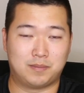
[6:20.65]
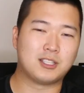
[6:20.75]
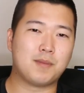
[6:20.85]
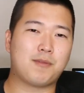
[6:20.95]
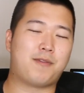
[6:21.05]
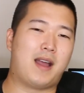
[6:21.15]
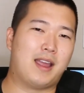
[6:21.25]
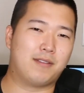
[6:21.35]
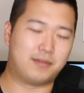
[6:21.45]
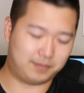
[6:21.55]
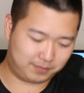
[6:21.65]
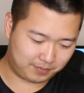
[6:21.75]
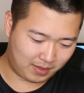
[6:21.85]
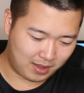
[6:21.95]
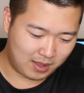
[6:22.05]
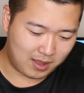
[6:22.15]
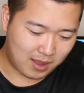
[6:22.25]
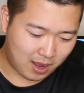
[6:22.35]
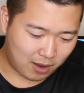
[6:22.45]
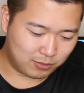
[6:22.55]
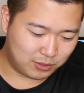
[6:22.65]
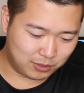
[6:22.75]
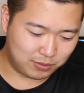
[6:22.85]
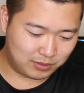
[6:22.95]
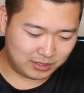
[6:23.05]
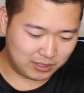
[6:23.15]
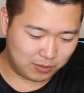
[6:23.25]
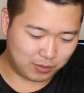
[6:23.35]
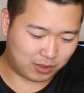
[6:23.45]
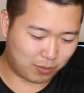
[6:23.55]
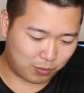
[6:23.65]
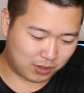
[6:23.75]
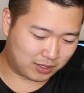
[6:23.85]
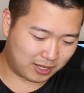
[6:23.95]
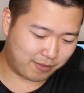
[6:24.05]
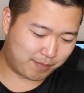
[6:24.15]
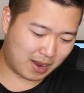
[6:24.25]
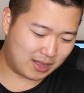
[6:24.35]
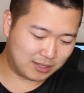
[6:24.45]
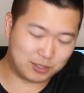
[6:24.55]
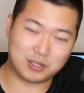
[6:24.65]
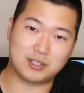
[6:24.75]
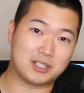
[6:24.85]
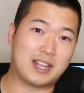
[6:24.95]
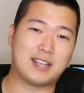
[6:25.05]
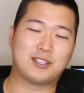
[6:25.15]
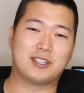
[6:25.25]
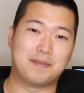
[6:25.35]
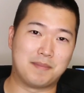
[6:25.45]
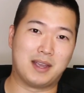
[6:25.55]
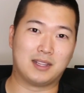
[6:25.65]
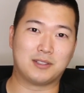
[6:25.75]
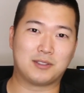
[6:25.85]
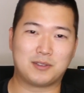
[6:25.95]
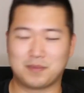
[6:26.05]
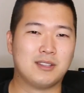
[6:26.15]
So number five, how do you deal with the work-life balance slash imbalance?